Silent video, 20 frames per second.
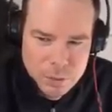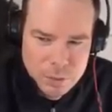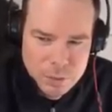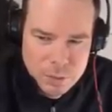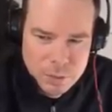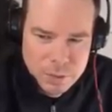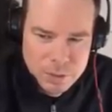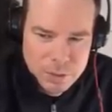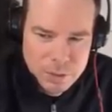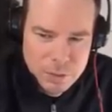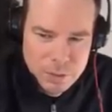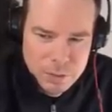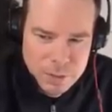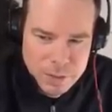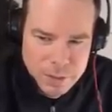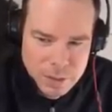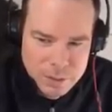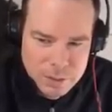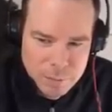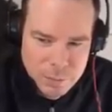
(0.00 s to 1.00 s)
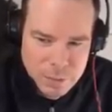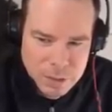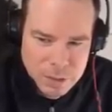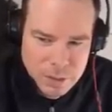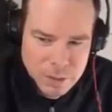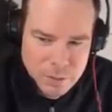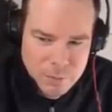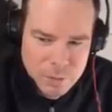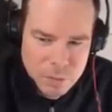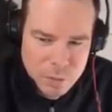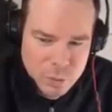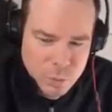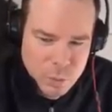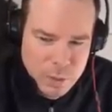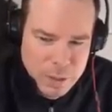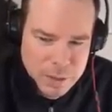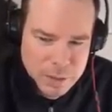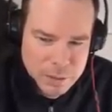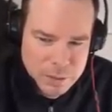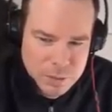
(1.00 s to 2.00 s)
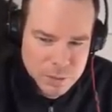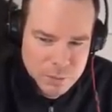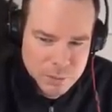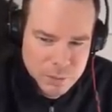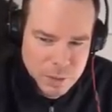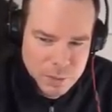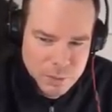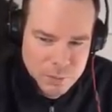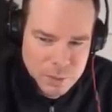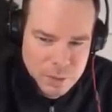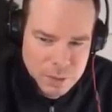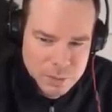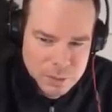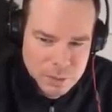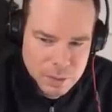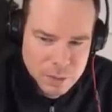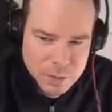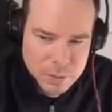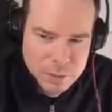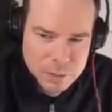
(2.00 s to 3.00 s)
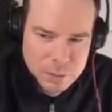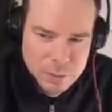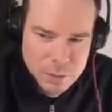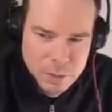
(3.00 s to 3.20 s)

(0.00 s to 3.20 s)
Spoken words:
So let's do the X. I'm thinking of this red as the front face now.